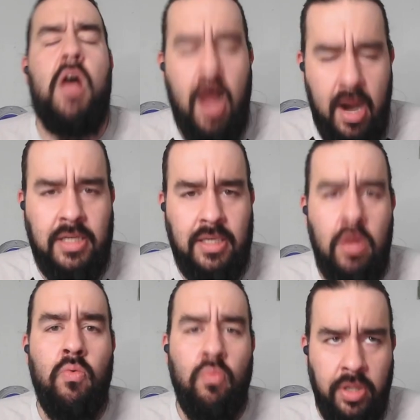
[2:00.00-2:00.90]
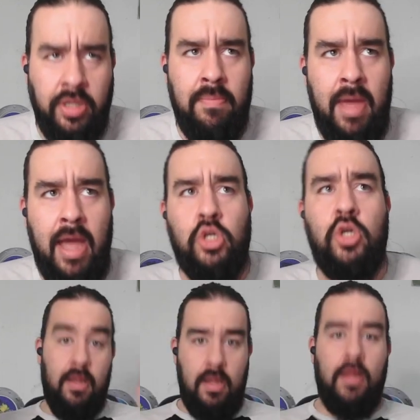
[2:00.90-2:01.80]
Honestly, really good match.
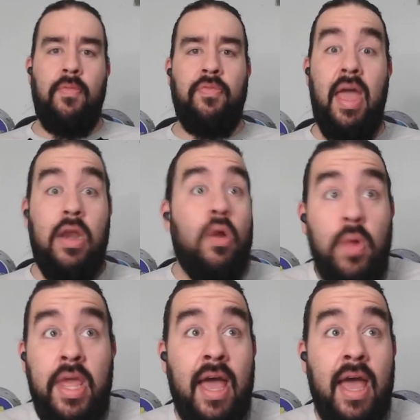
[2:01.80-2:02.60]
Then we